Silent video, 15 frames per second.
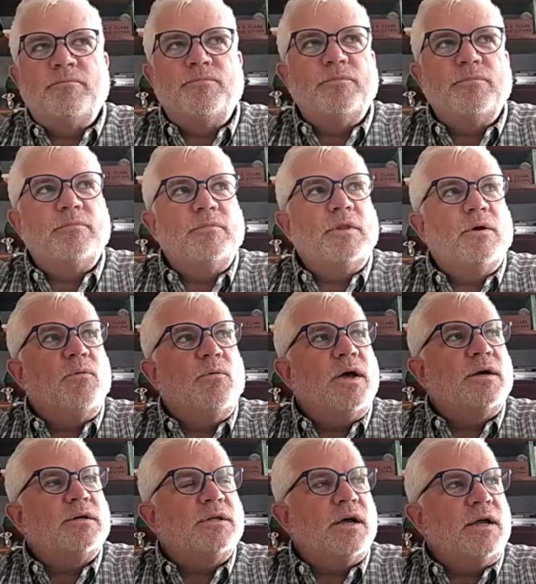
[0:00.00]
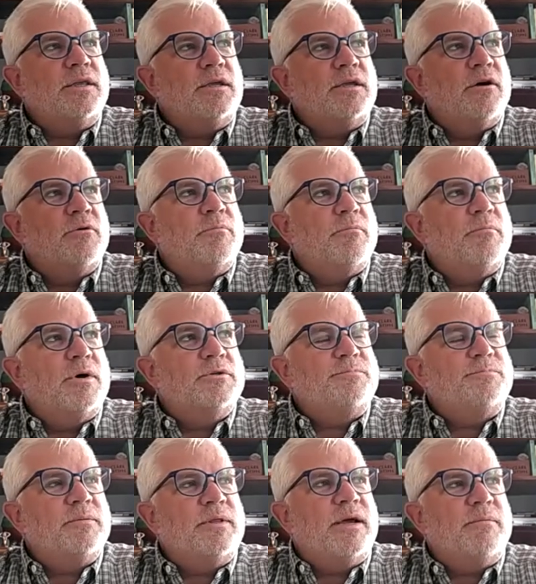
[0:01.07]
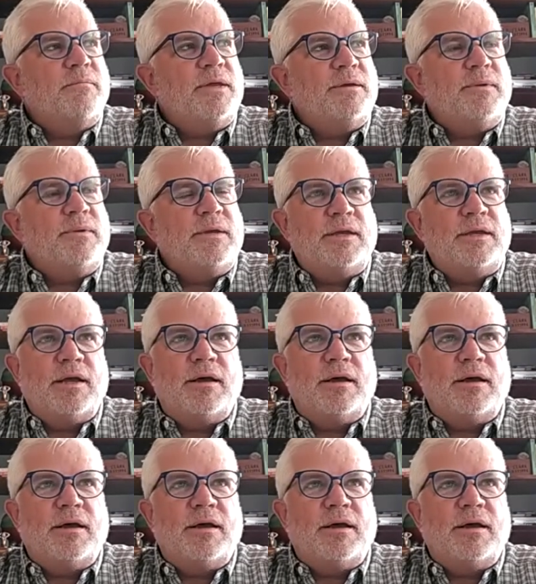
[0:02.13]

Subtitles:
Well, most people that meet me,